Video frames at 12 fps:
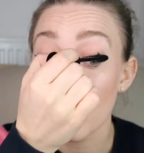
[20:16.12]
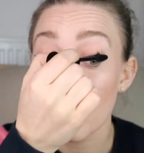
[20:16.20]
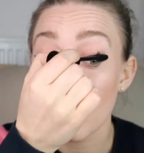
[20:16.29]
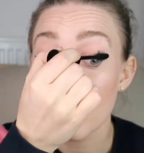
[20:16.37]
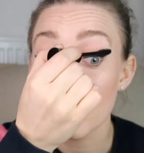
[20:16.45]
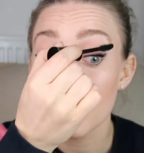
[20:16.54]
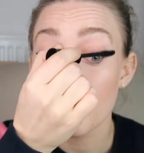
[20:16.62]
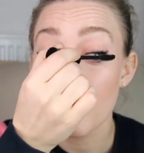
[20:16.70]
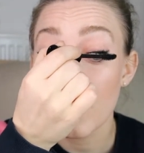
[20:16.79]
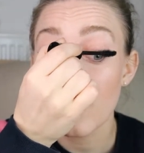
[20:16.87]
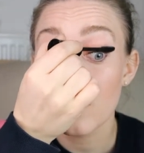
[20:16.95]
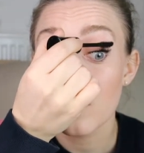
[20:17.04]
I
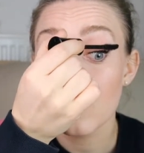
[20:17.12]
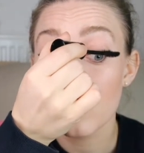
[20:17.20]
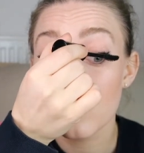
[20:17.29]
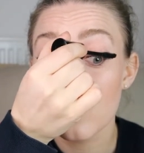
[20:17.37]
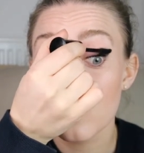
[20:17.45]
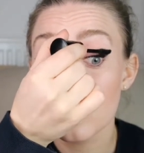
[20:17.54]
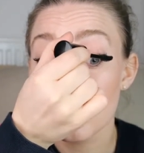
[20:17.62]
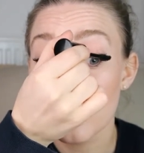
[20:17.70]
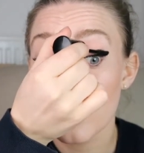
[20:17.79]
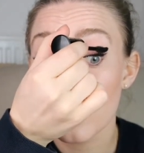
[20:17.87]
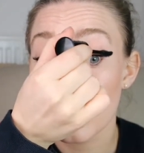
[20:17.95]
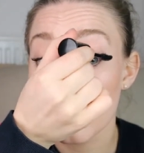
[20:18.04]
expected to
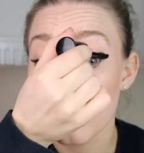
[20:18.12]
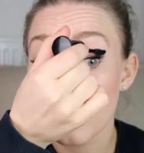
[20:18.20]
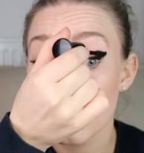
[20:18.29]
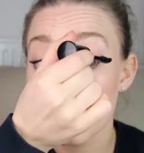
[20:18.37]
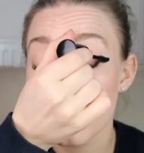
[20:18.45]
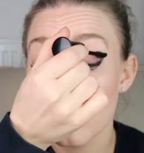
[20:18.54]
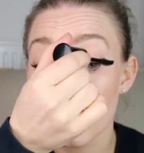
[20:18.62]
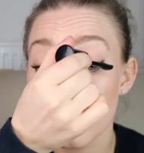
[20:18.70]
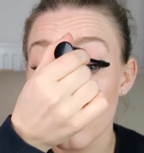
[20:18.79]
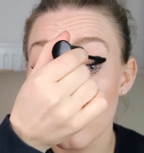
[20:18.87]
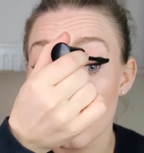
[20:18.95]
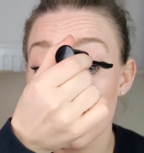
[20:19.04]
smear at least
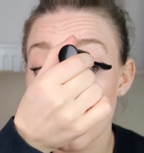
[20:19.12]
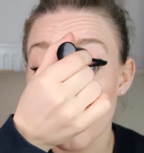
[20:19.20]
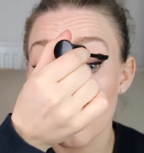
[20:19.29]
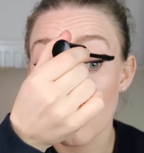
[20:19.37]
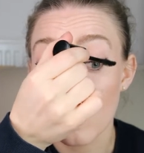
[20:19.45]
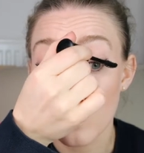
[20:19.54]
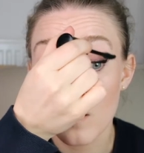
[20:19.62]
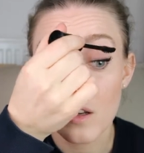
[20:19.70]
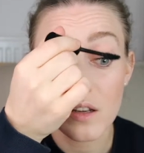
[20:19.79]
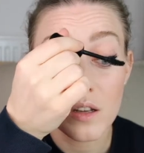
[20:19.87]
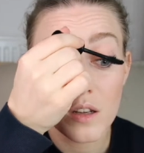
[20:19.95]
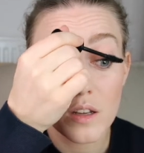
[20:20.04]
something